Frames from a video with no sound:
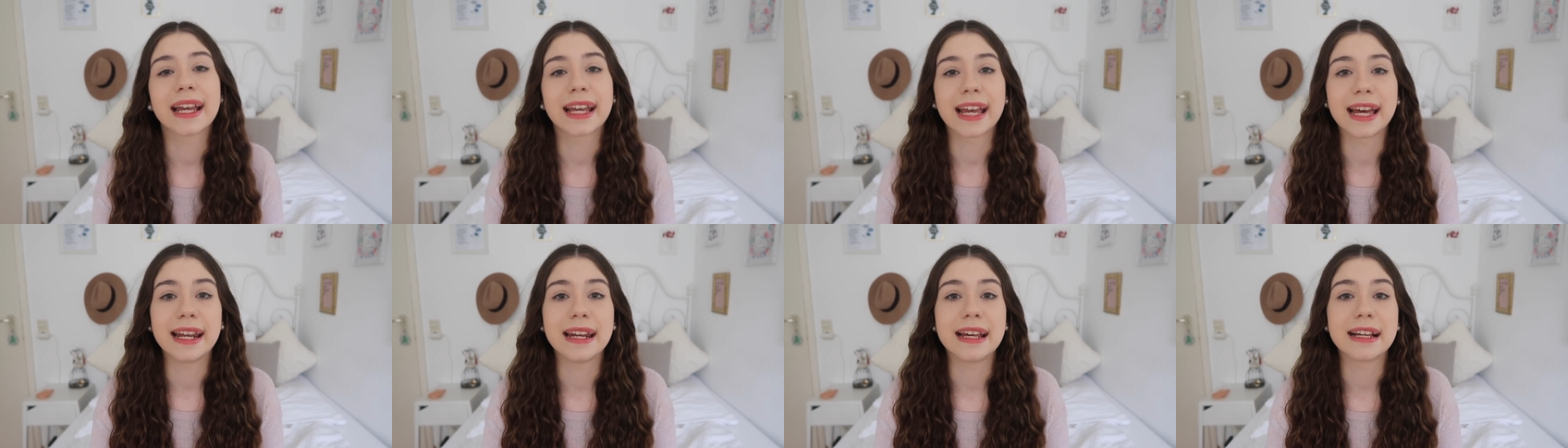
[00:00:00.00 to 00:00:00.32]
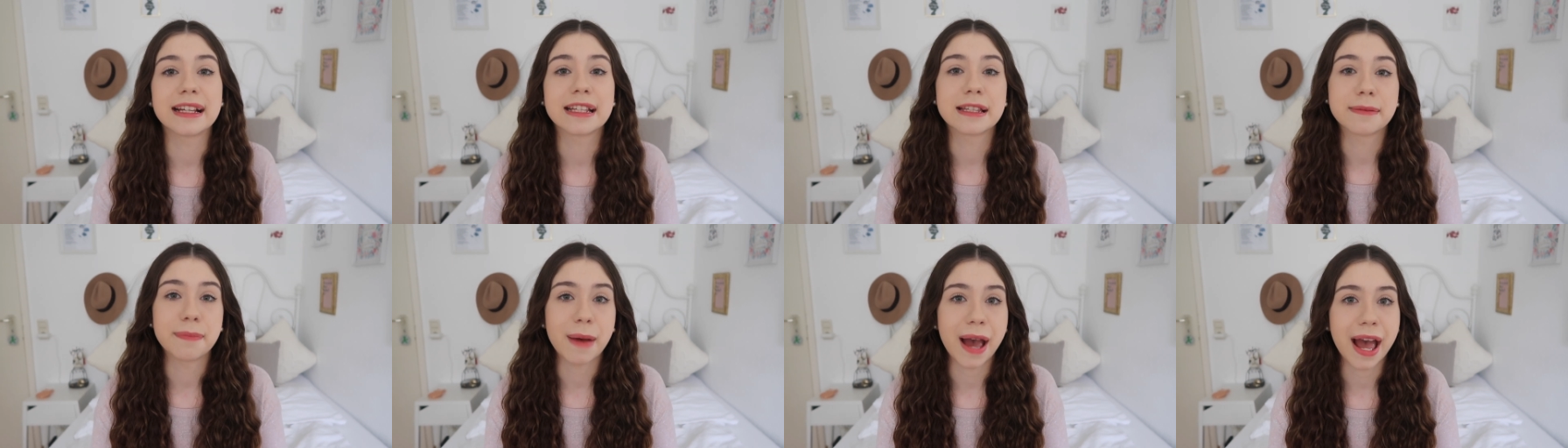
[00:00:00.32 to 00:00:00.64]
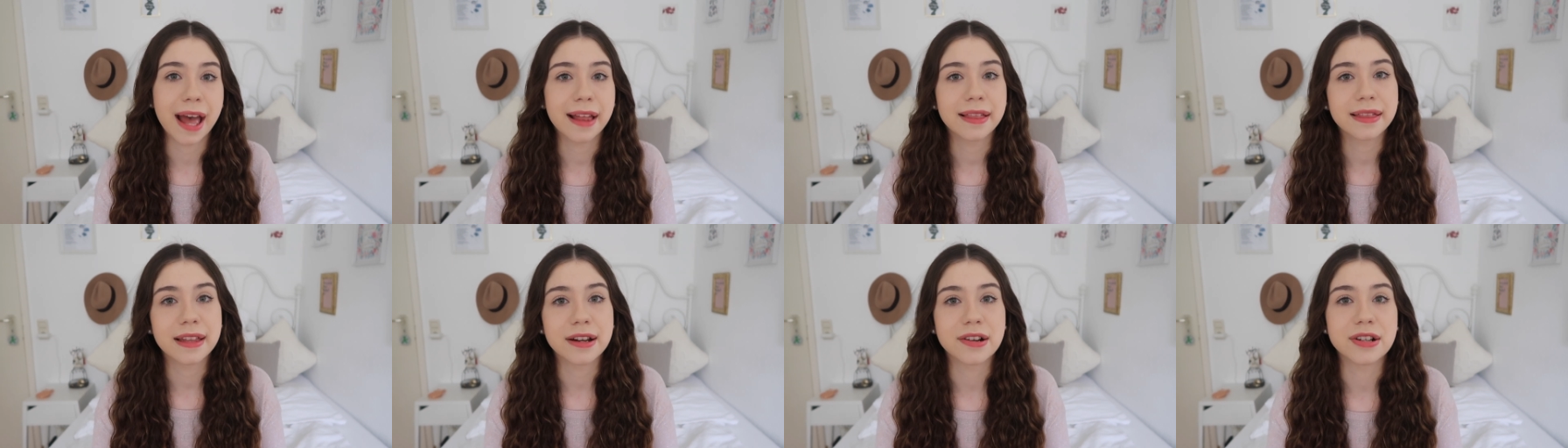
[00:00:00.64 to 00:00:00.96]
can
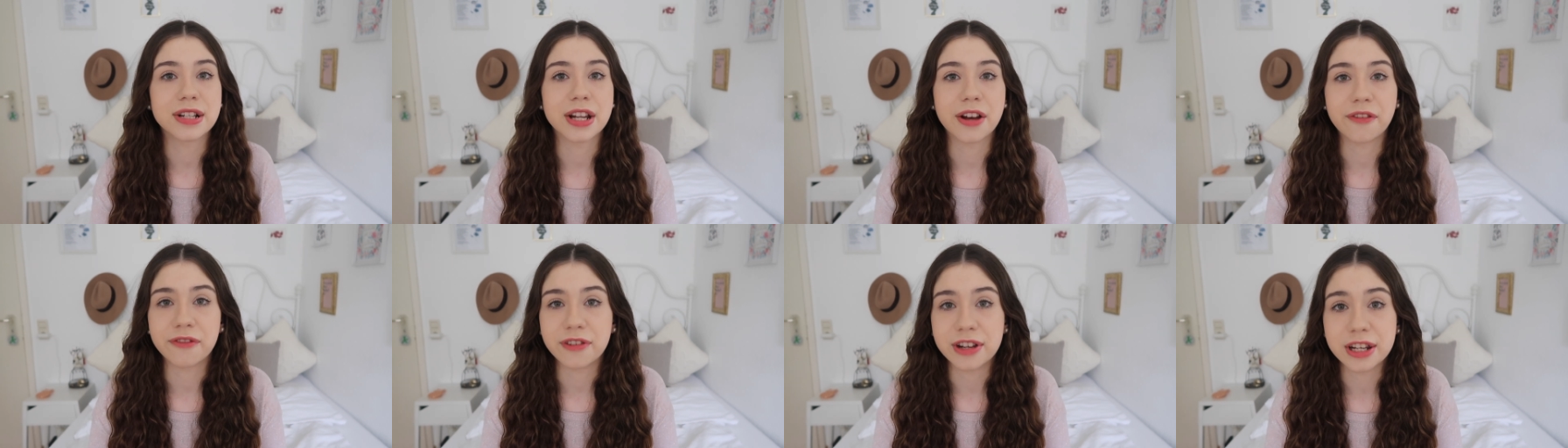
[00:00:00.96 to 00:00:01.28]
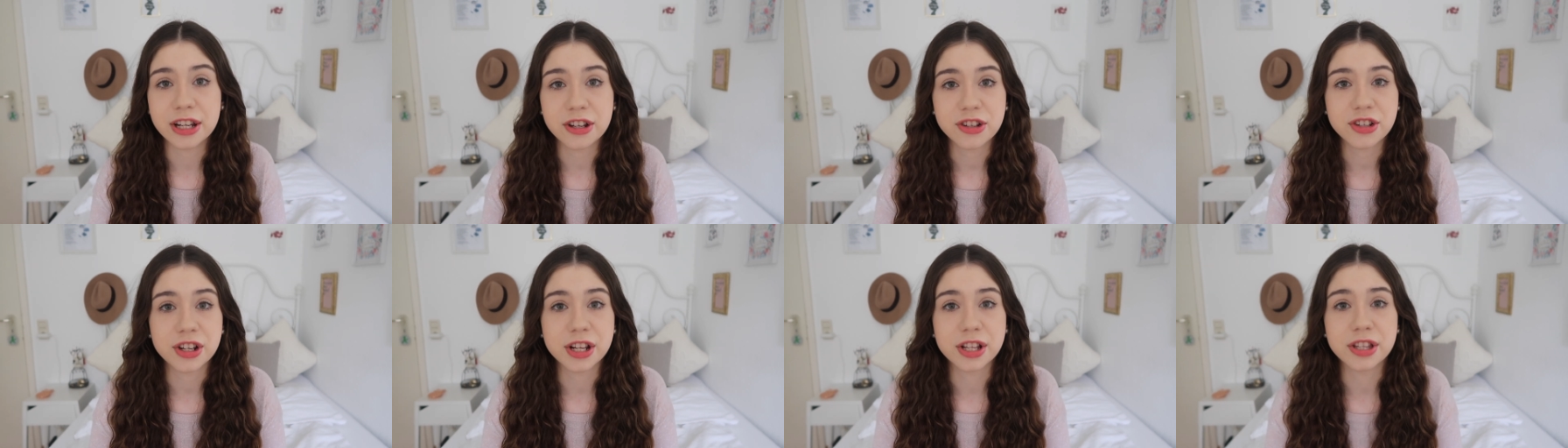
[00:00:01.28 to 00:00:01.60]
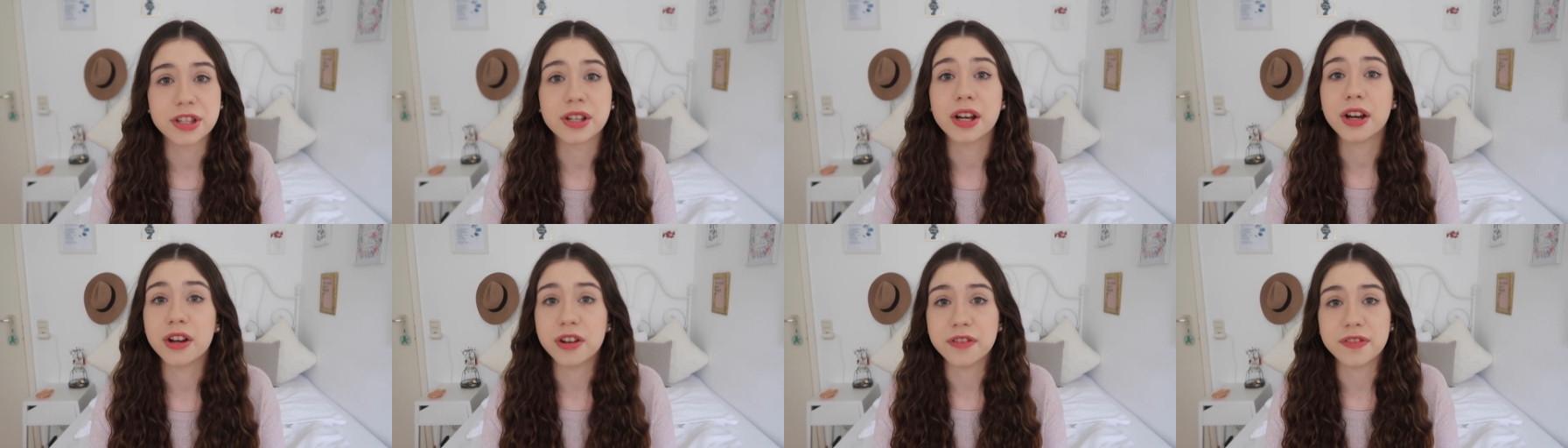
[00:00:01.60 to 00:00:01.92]
expand their
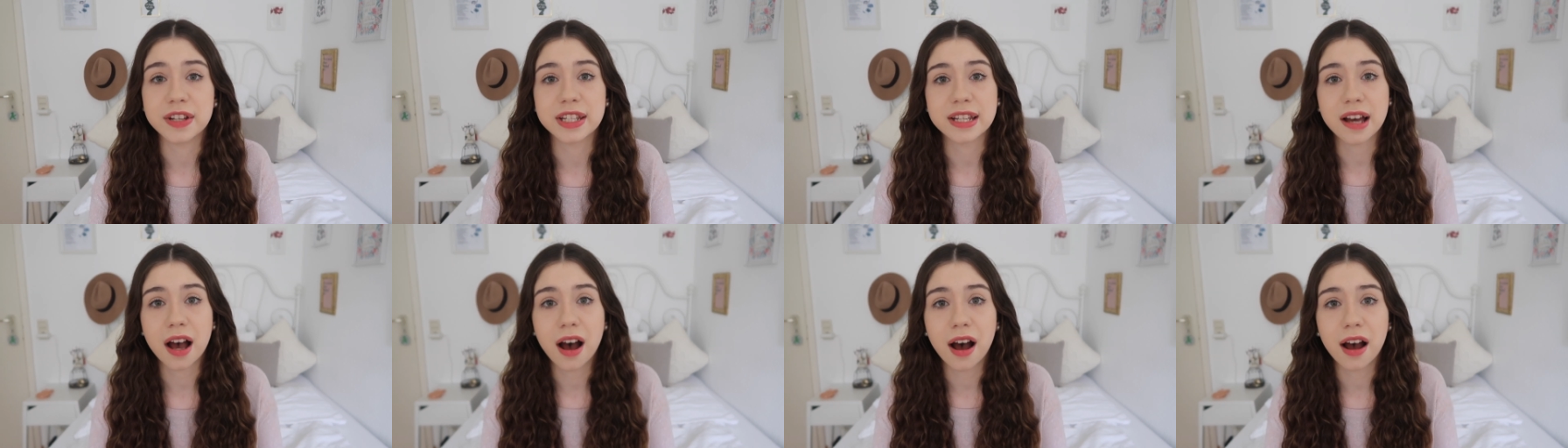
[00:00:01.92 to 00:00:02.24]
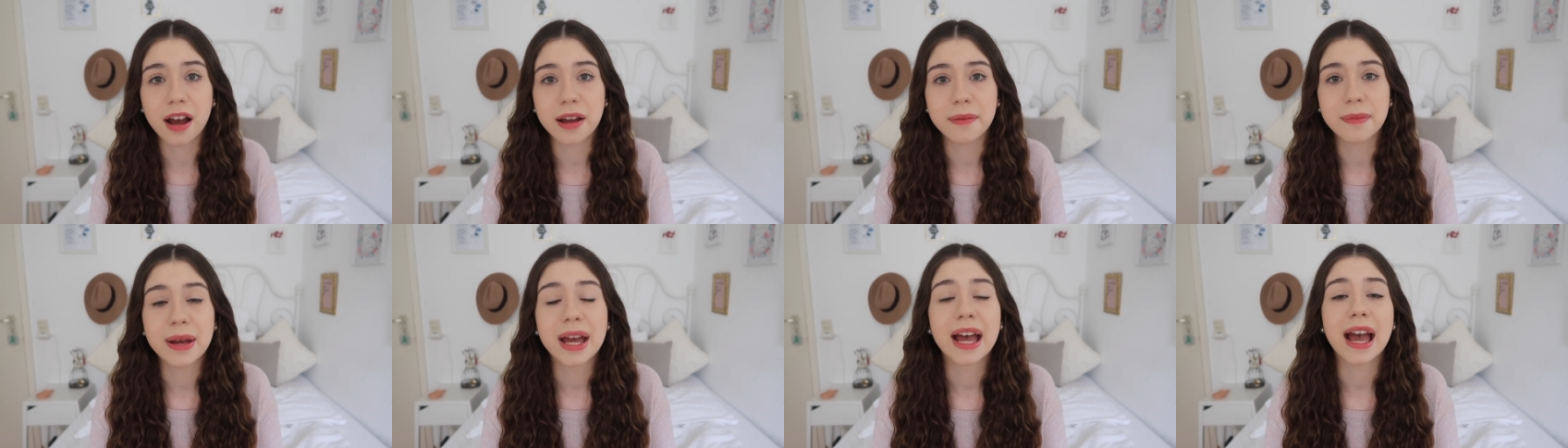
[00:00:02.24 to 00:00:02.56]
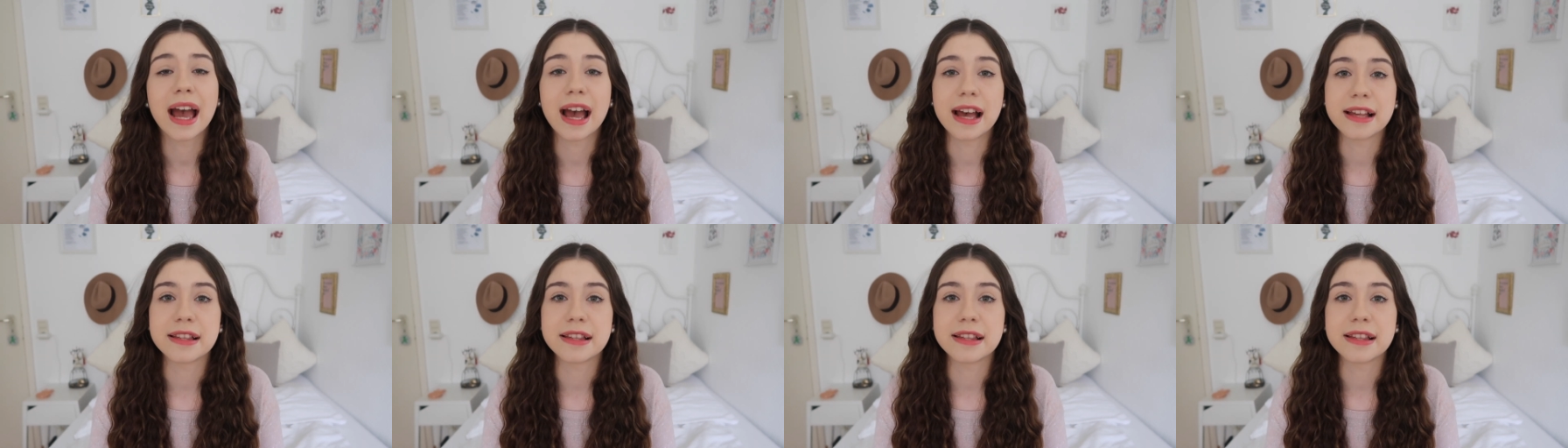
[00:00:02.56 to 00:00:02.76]
definitions over time